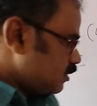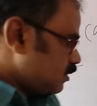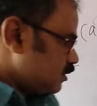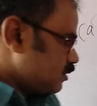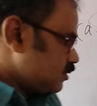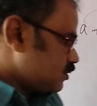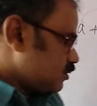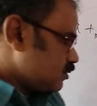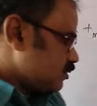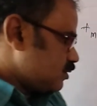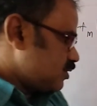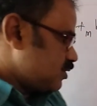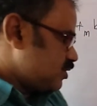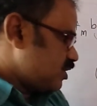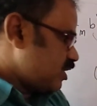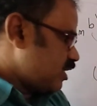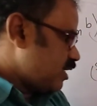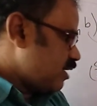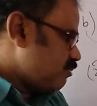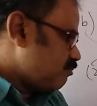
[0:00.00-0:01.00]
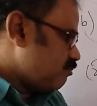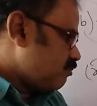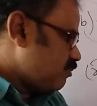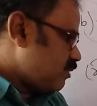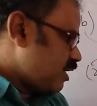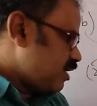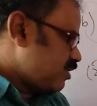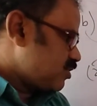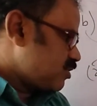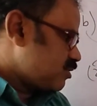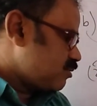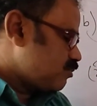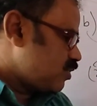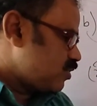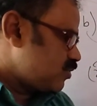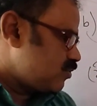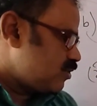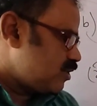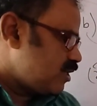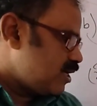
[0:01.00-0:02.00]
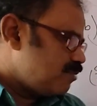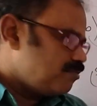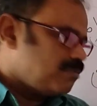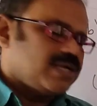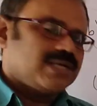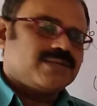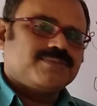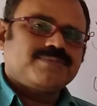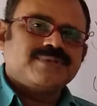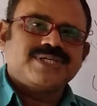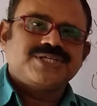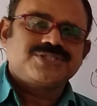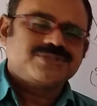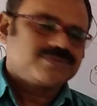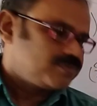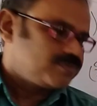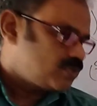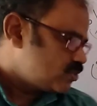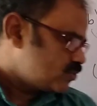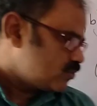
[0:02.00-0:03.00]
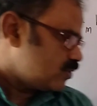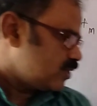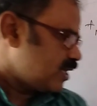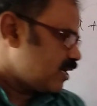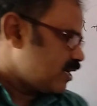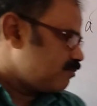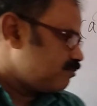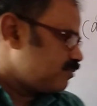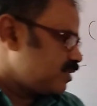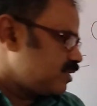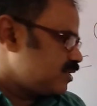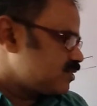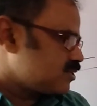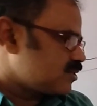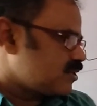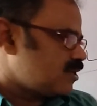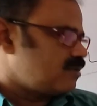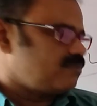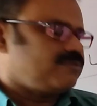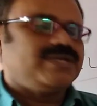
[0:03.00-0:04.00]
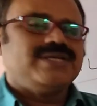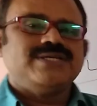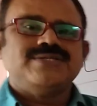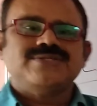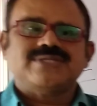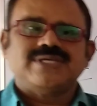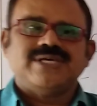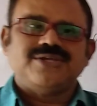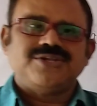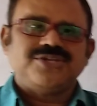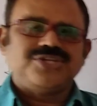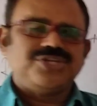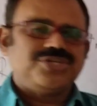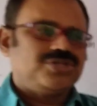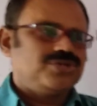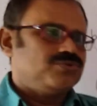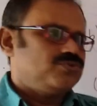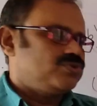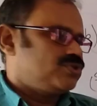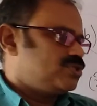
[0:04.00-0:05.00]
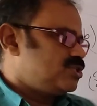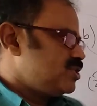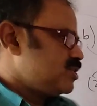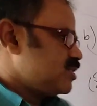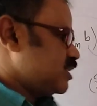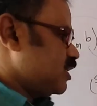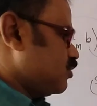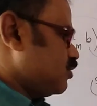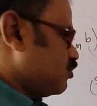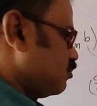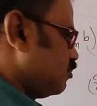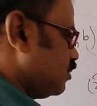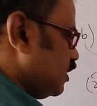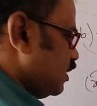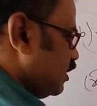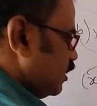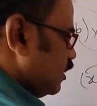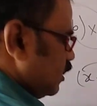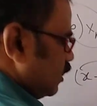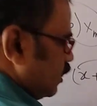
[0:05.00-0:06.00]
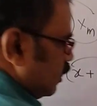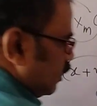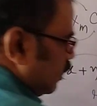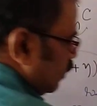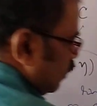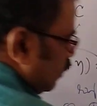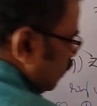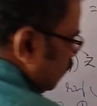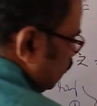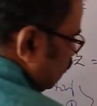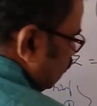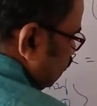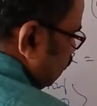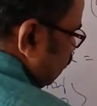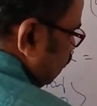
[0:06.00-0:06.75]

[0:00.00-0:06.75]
So, Zm addition modulo M multiplication modulo M is always a ring which is said to be a